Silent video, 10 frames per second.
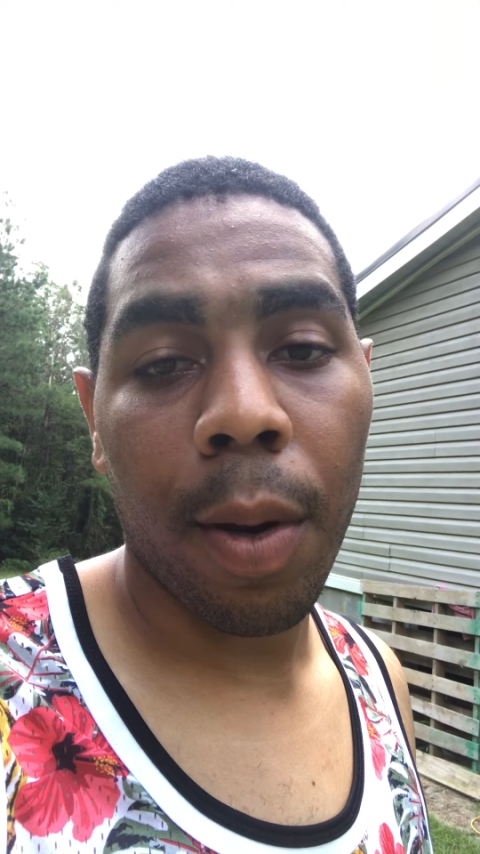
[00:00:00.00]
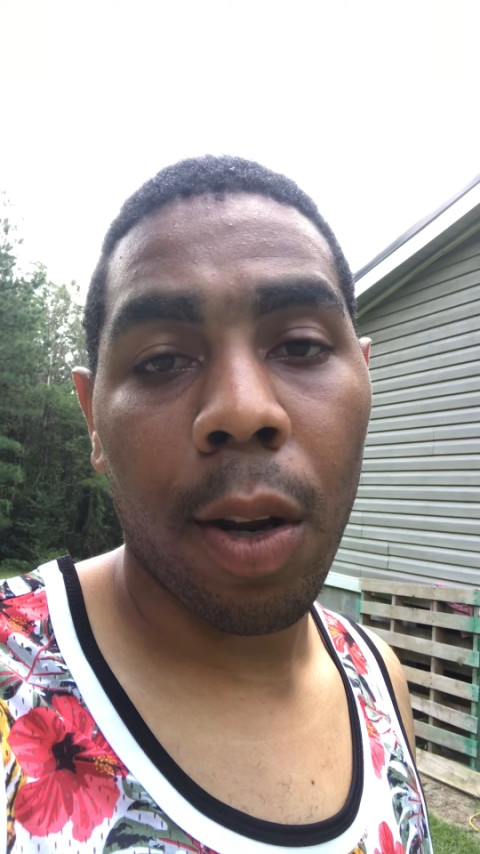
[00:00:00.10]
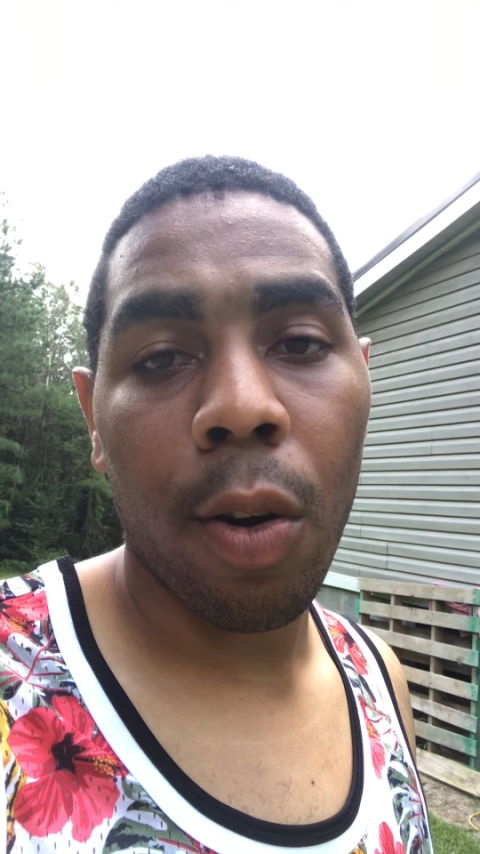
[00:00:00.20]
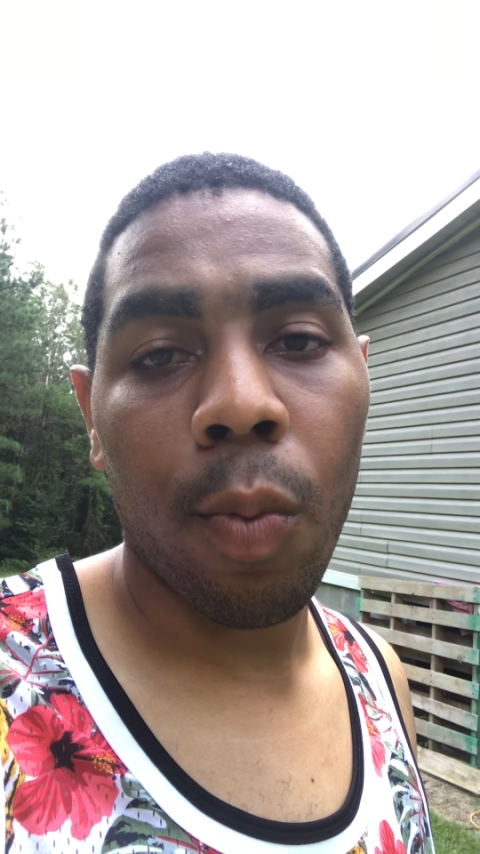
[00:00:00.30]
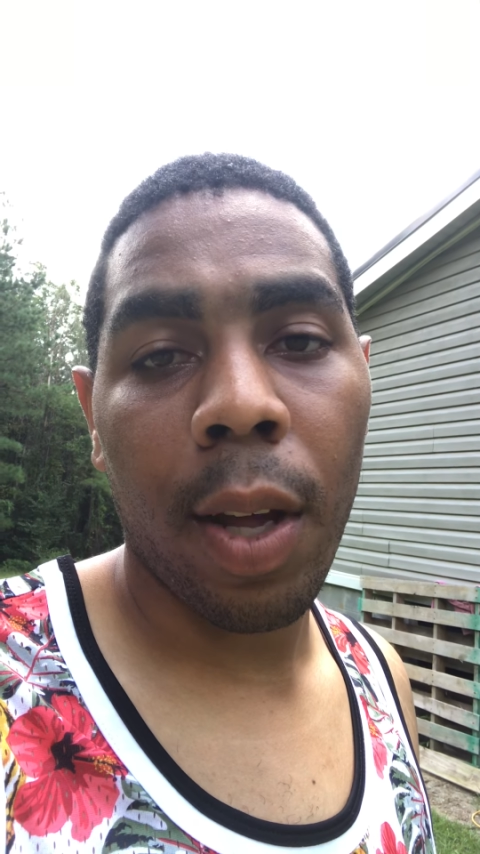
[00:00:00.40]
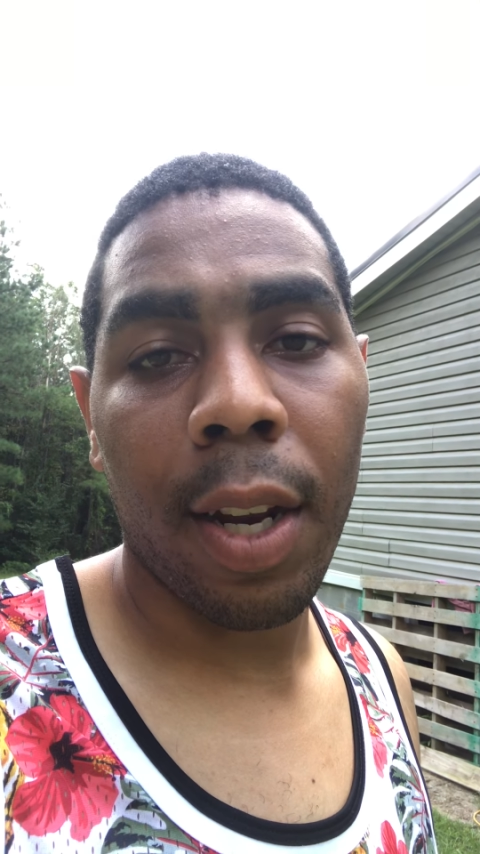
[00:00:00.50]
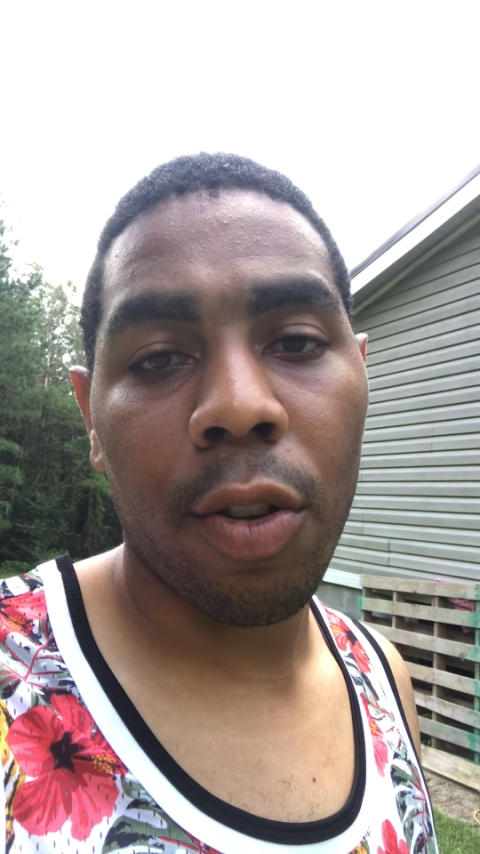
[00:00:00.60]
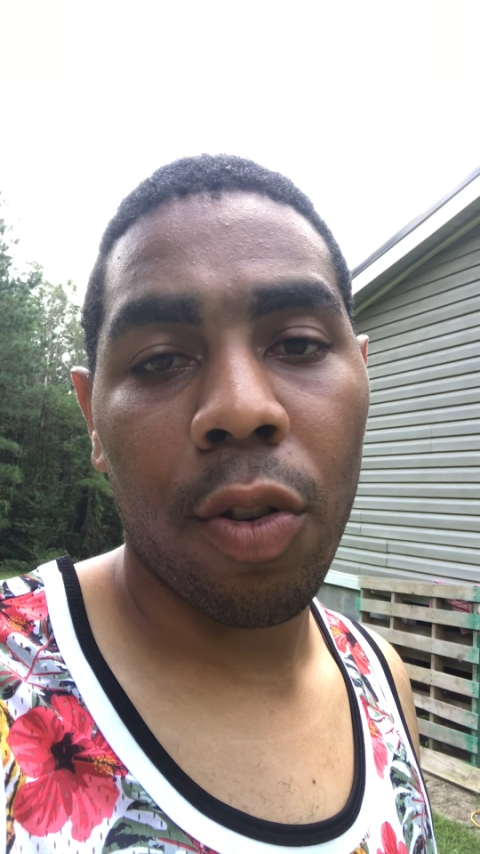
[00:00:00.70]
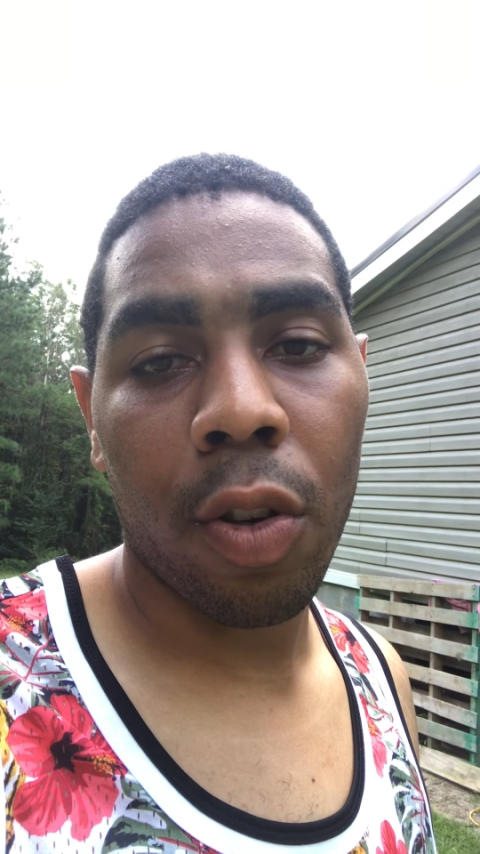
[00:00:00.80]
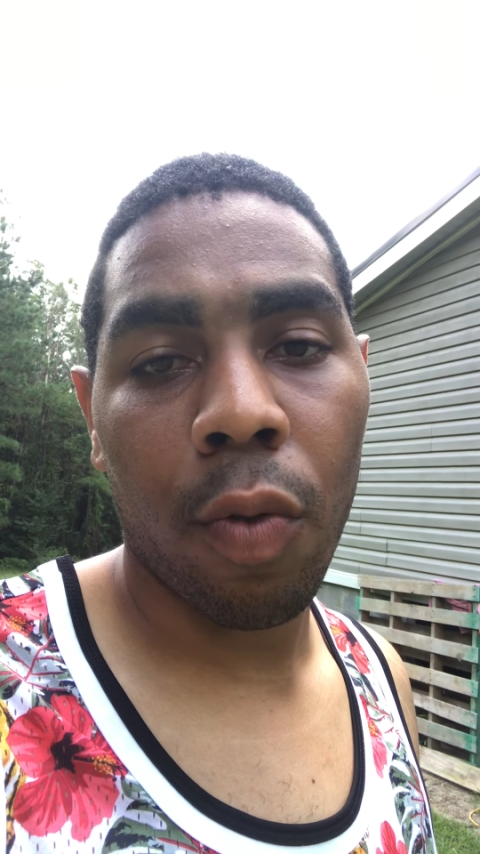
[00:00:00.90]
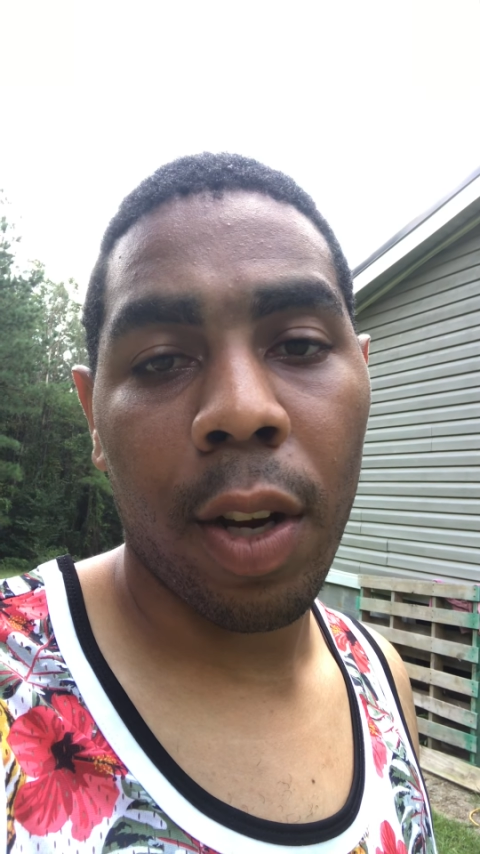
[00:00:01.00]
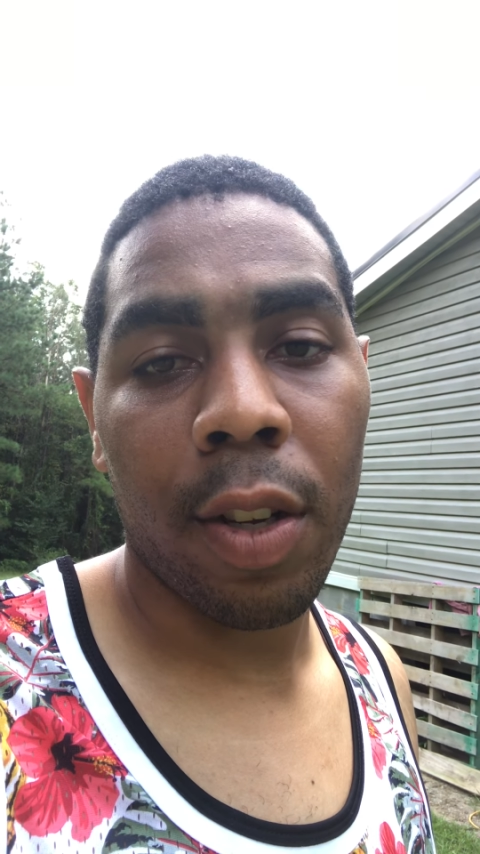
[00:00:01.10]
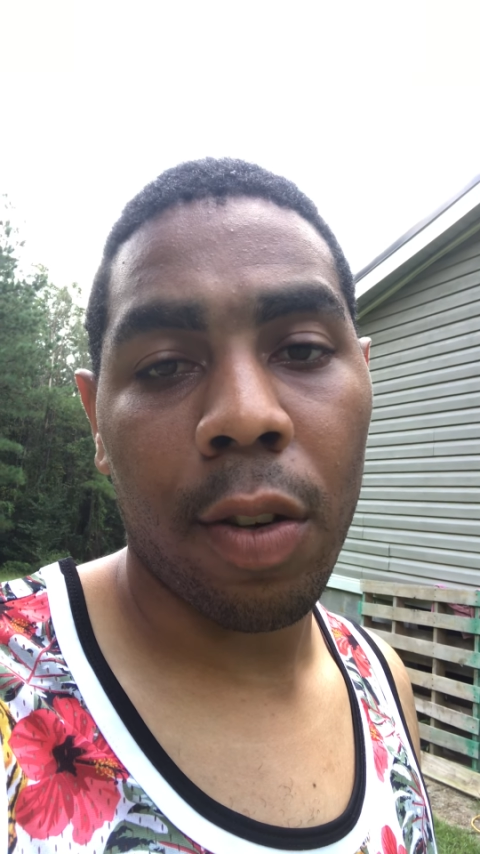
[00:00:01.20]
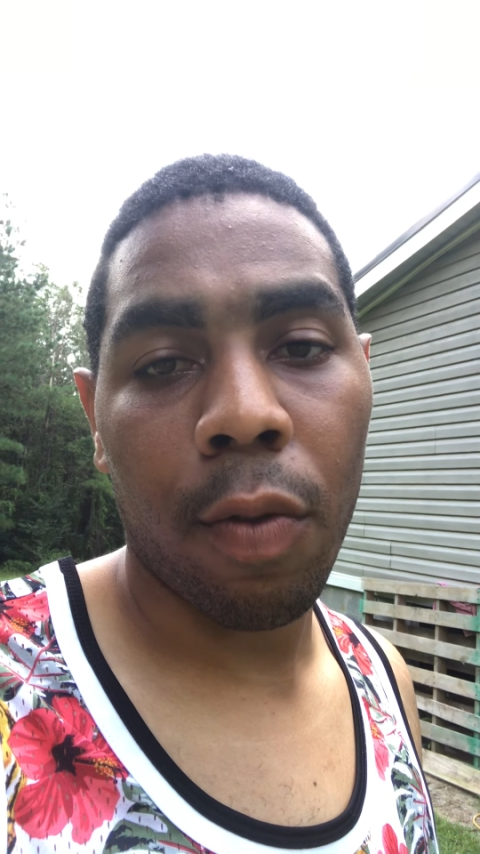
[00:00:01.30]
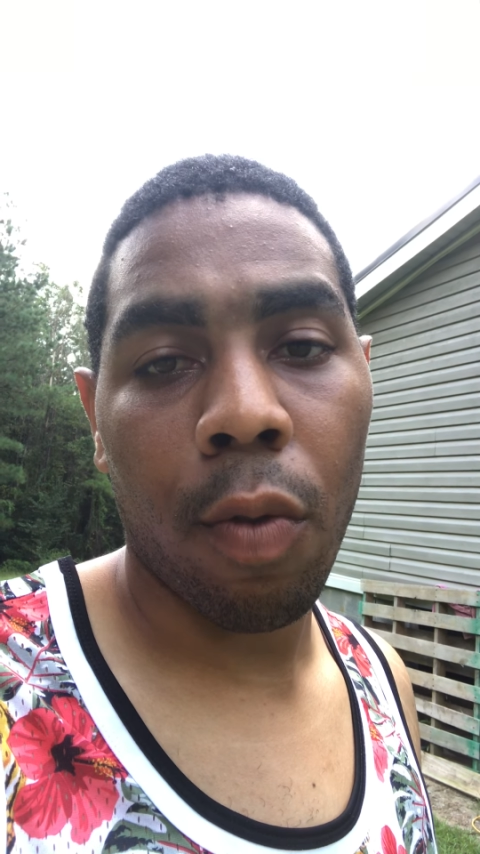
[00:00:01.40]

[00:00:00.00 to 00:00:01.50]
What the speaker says: a long line of generation of